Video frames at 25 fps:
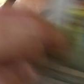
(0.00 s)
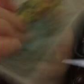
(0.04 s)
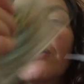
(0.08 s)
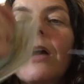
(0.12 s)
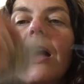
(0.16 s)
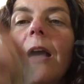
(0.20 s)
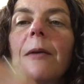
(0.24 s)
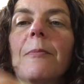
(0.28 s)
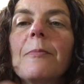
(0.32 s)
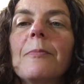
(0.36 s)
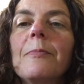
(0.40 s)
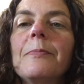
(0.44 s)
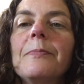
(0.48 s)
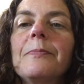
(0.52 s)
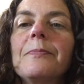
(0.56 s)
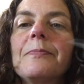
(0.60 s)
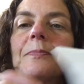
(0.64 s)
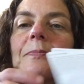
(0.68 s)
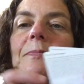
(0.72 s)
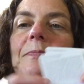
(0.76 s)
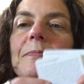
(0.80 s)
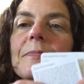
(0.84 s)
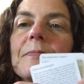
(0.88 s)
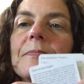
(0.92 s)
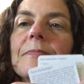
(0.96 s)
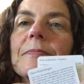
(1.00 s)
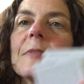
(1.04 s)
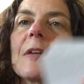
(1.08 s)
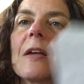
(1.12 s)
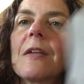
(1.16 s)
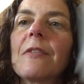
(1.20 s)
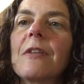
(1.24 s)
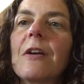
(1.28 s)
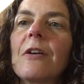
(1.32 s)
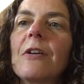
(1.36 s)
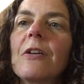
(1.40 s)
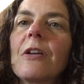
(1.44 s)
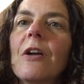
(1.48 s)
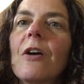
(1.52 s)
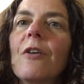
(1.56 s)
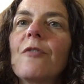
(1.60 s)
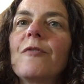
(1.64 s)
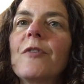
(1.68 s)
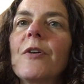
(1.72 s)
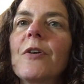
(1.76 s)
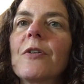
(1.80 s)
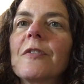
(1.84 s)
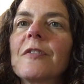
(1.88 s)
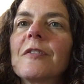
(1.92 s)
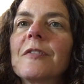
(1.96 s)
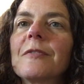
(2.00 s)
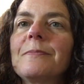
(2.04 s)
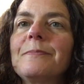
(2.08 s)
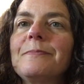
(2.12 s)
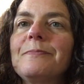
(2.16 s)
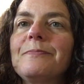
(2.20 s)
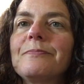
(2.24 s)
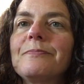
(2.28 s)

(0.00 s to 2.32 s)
Okay, there you go, folks.